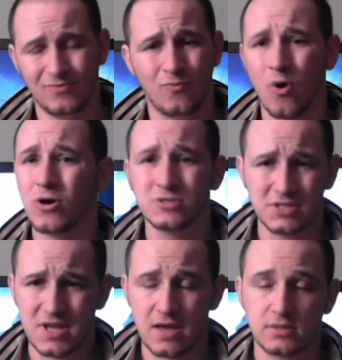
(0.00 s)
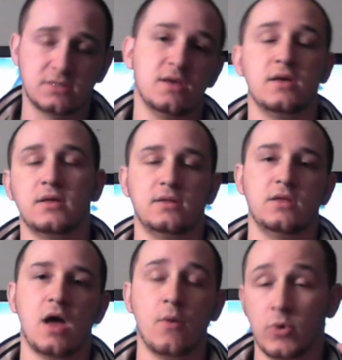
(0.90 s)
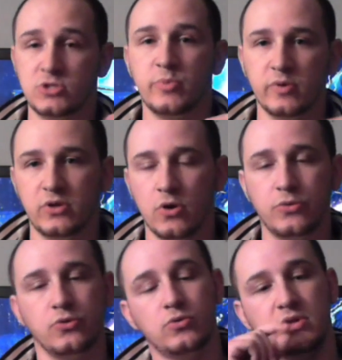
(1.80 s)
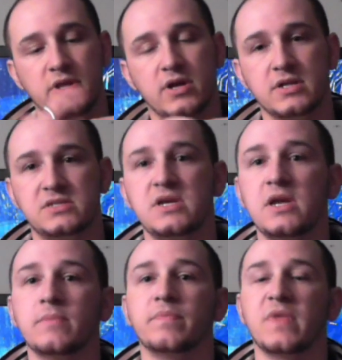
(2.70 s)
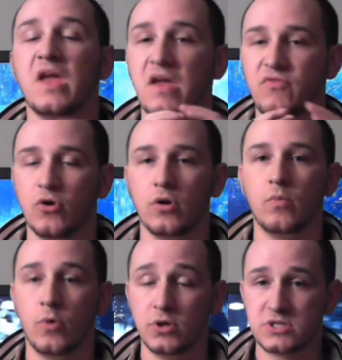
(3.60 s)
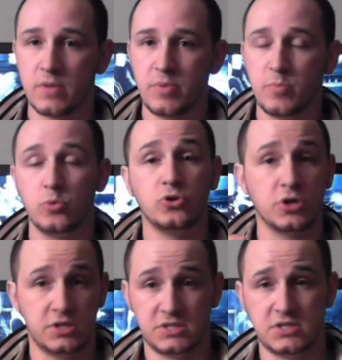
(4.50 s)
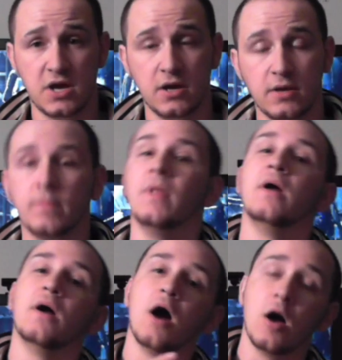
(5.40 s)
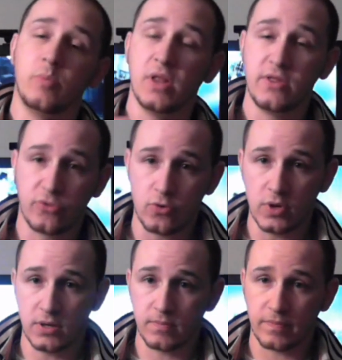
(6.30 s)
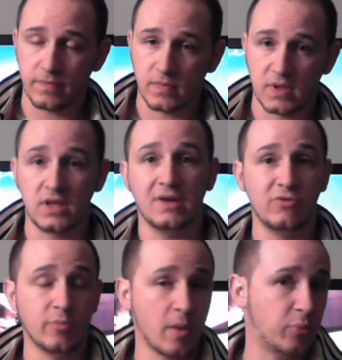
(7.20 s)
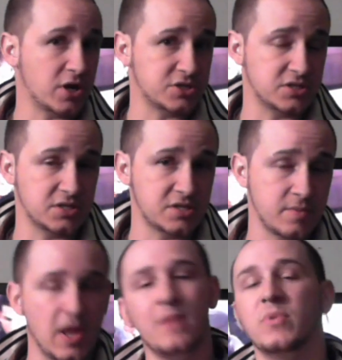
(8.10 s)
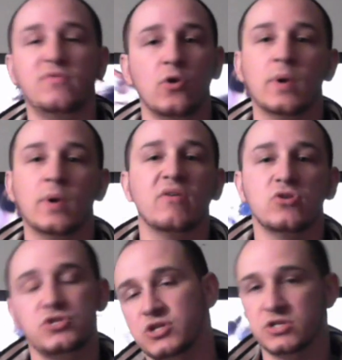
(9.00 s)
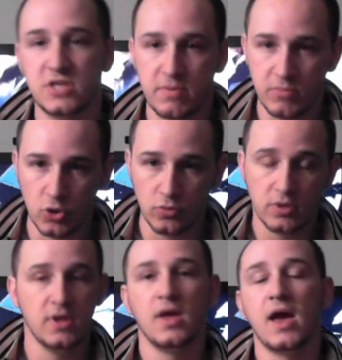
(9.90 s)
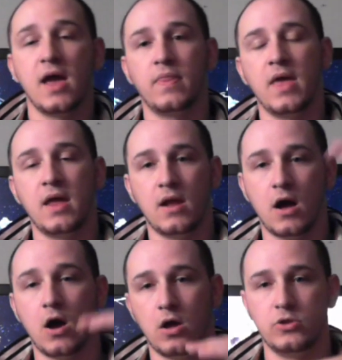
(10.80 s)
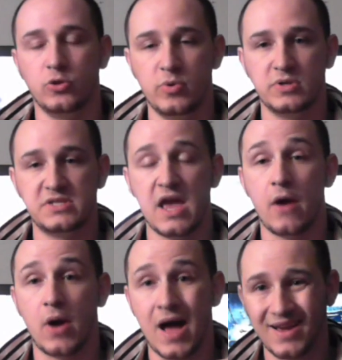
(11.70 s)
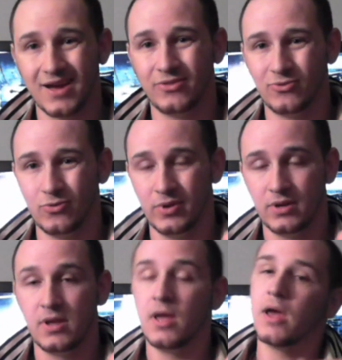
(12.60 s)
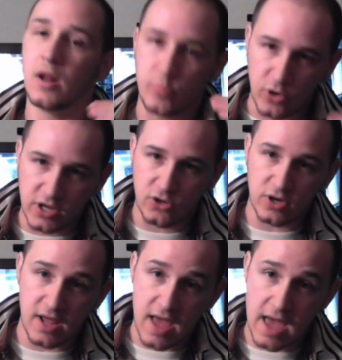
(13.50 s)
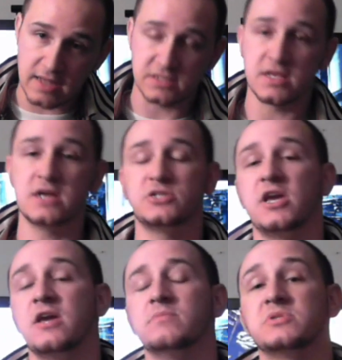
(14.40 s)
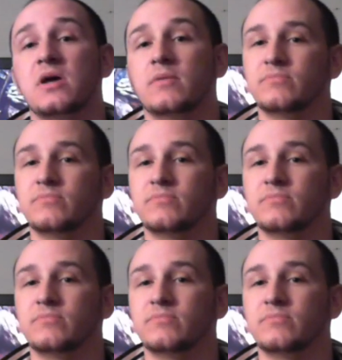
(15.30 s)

walls of text, I want you to be able to go through, click on a scene. If you're one of those type of people, you're getting stuck, I'll play through it, give you my impressions at the same time. But if you don't want to hear my voice, you can just hit mute, and then you'll be able to see how I got through it. And I'm pretty good at hack and slash games.